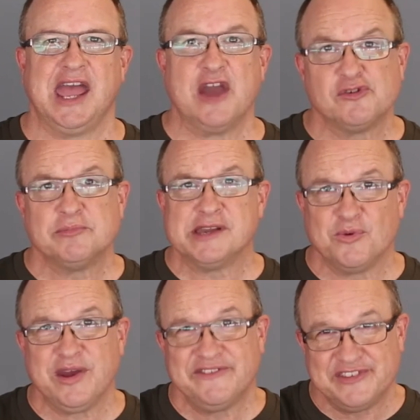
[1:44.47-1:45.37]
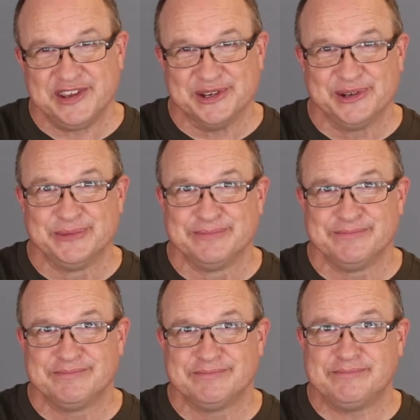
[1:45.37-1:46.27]
It will be a win for you,
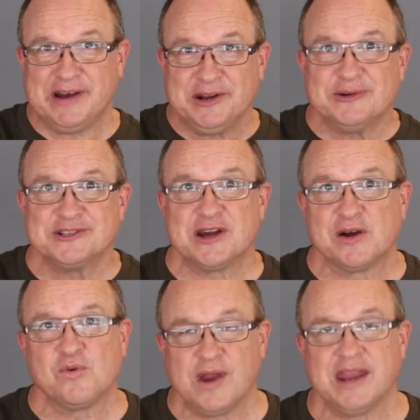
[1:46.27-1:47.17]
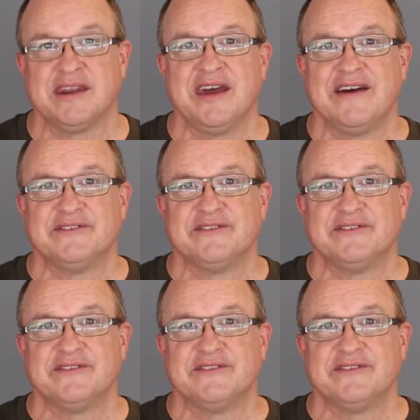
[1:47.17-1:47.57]
but also a win